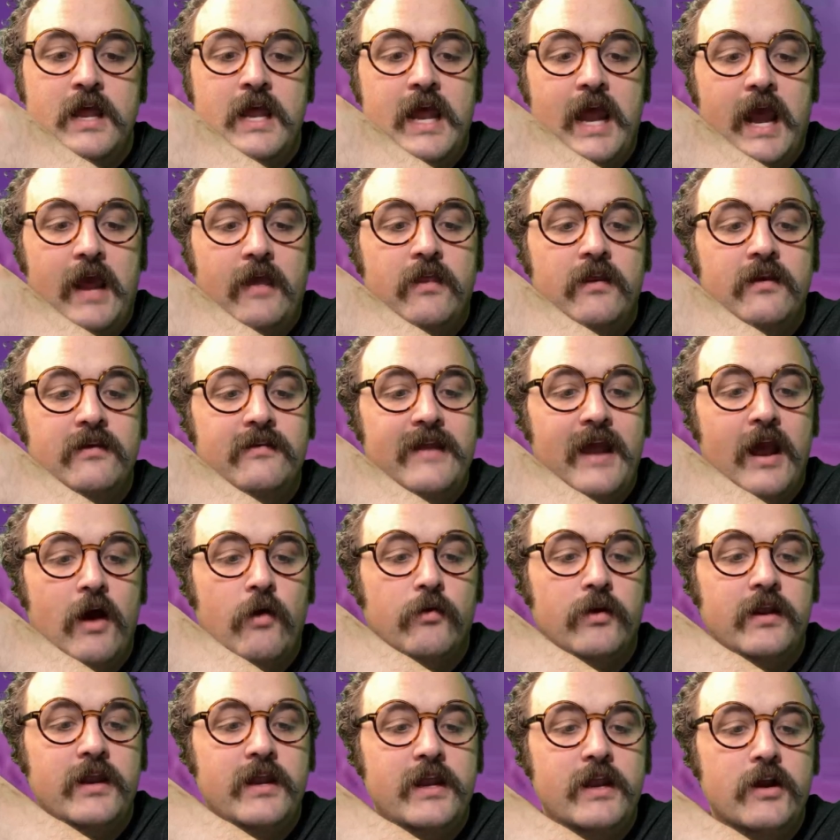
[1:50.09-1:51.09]
And then down
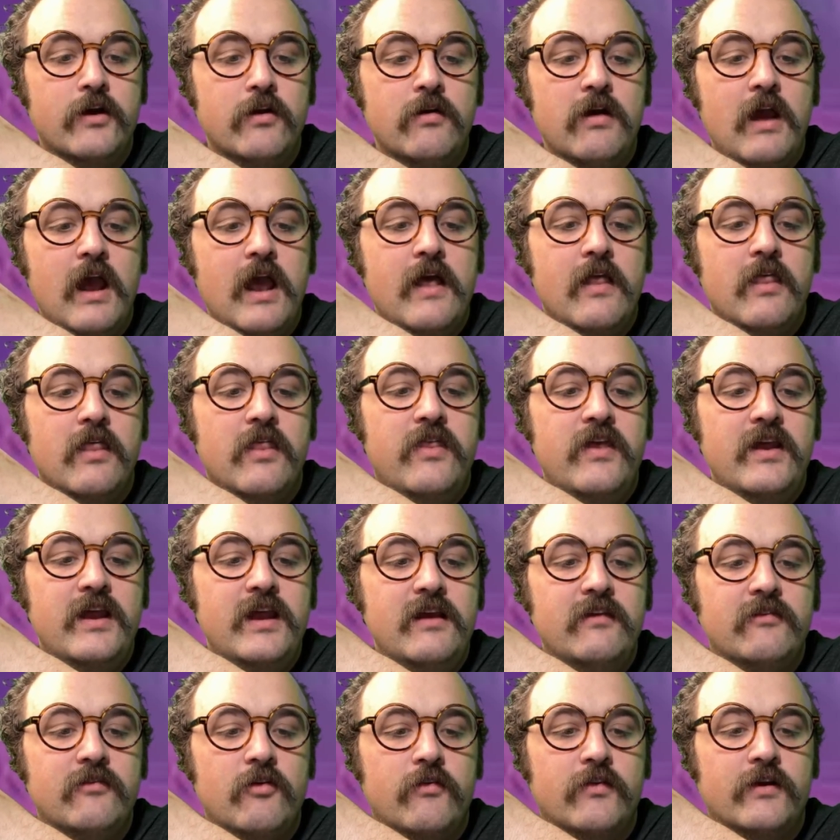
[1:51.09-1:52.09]
here,
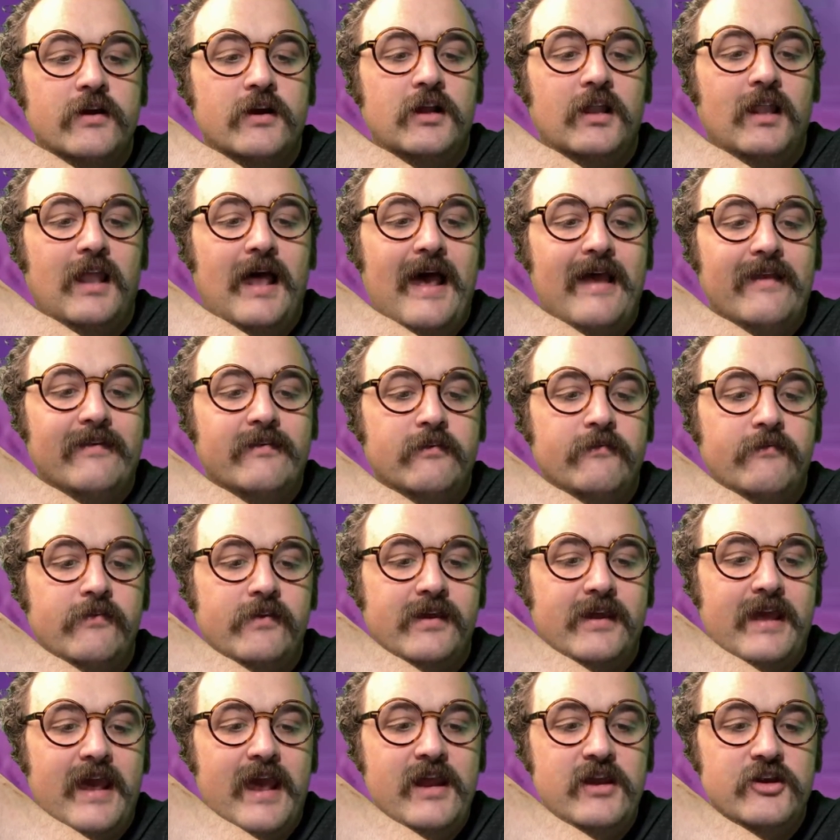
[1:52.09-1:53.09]
these are the
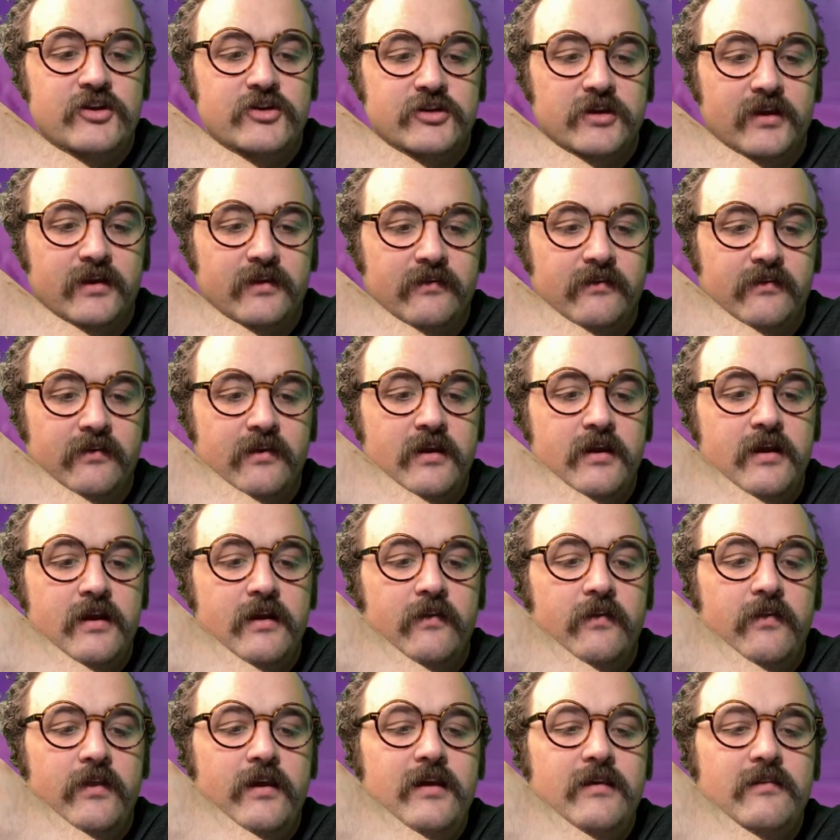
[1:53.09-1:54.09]
classifications.
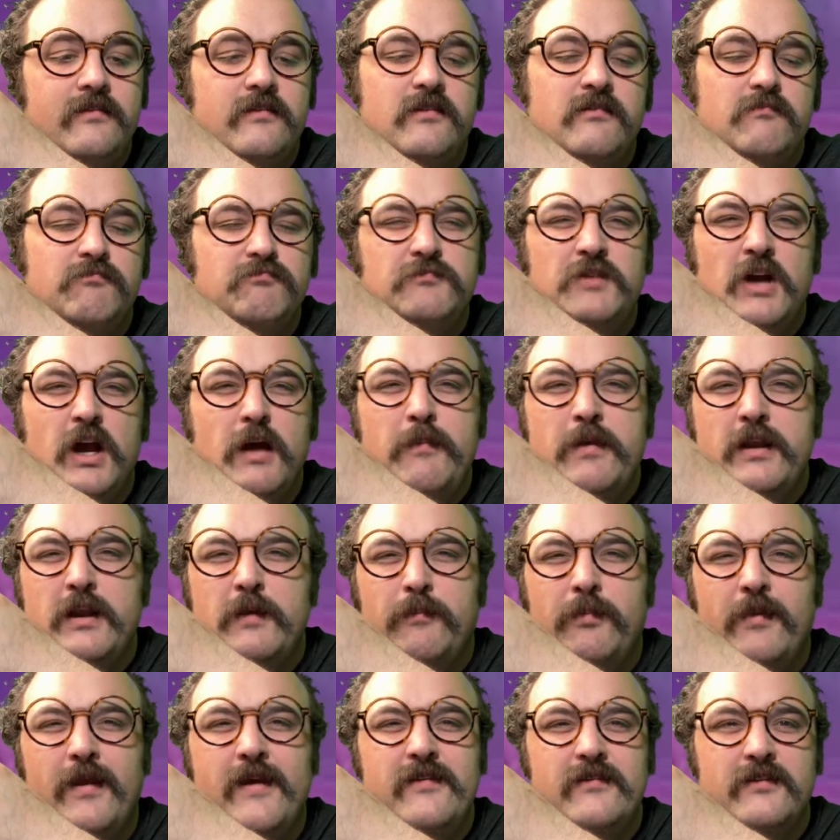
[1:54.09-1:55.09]
These come into
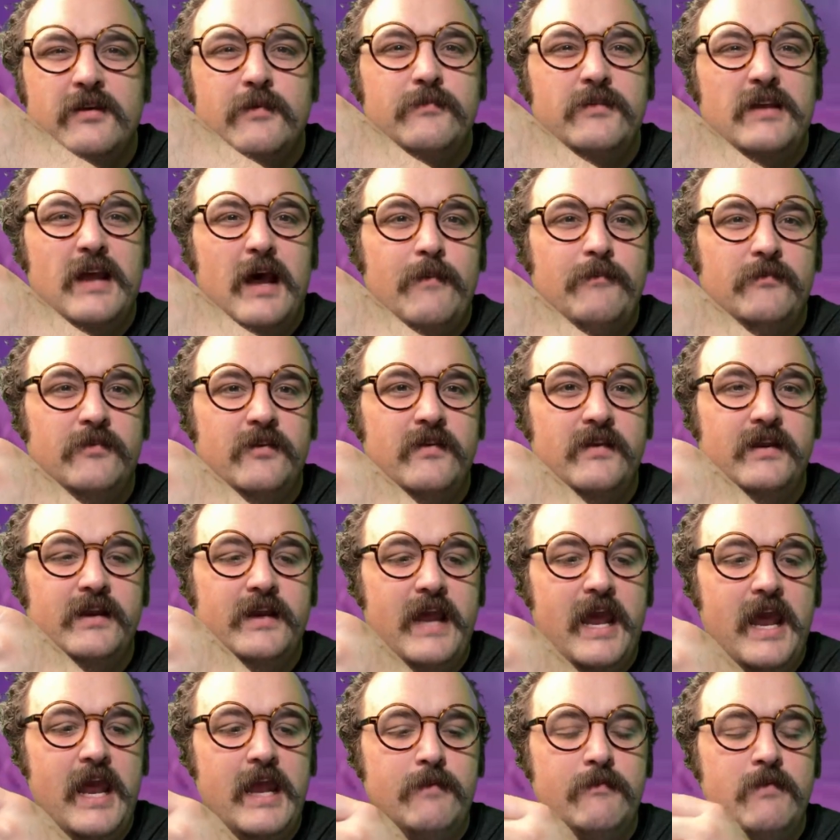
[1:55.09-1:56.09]
play sometimes in the
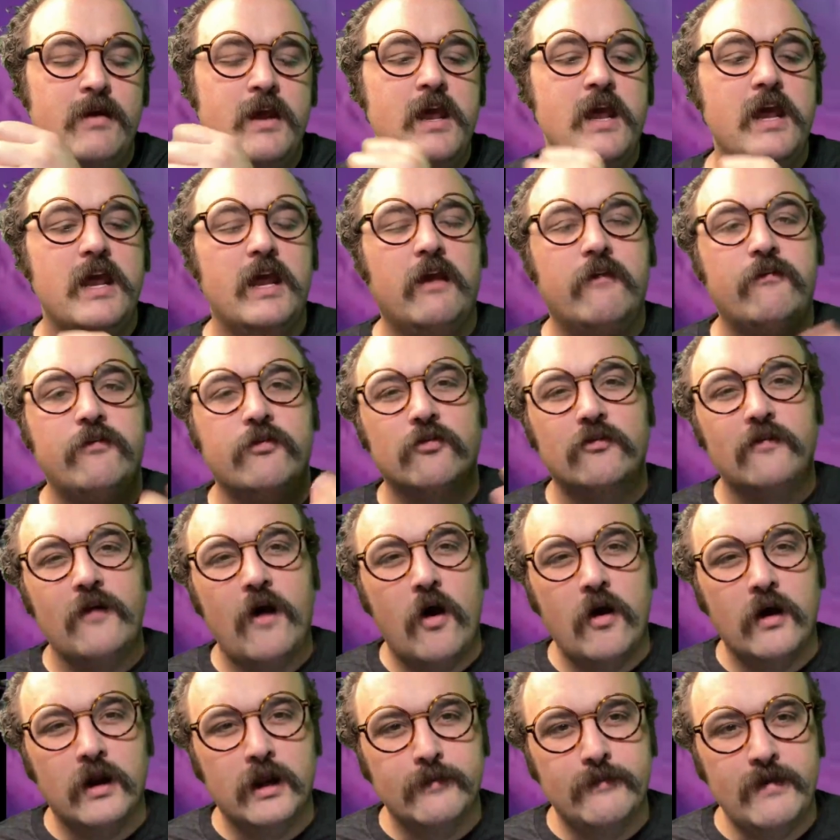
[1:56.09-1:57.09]
game if you're
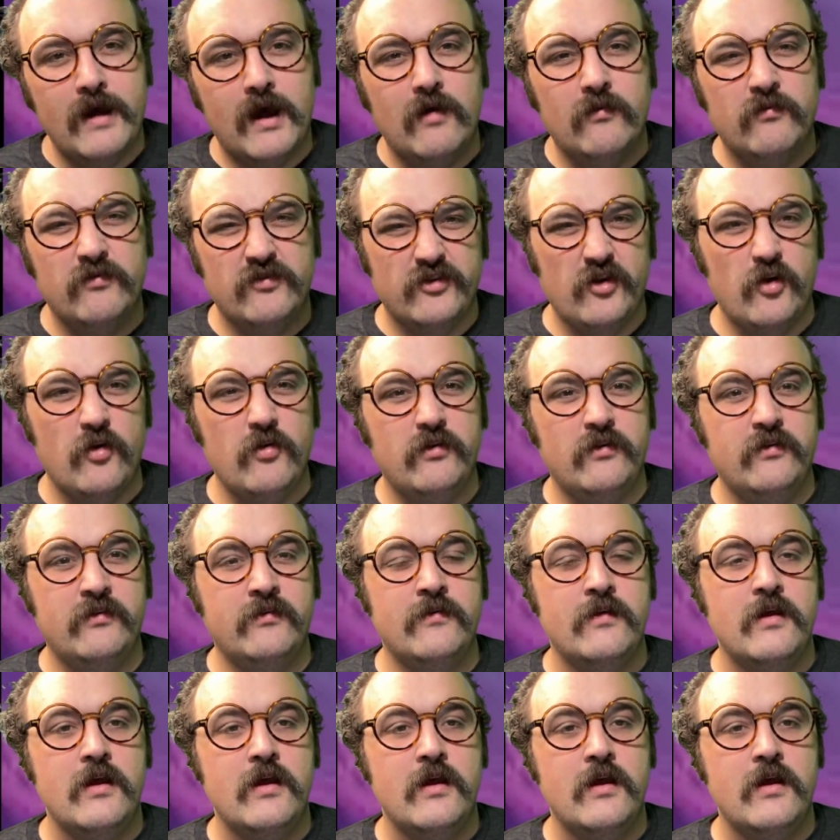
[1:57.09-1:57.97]
talking about certain